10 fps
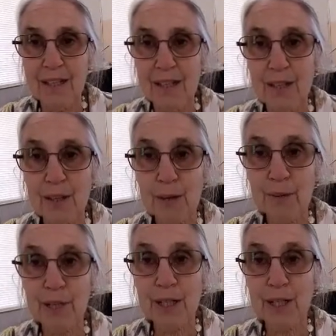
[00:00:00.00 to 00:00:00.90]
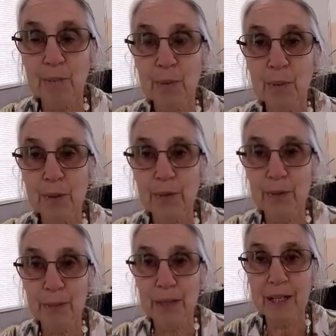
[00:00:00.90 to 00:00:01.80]
So if we just pause for a
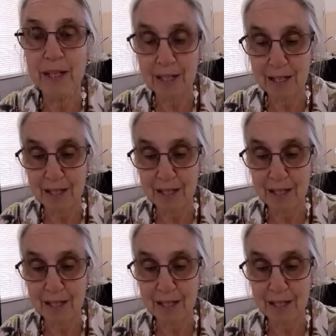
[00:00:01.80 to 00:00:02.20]
minute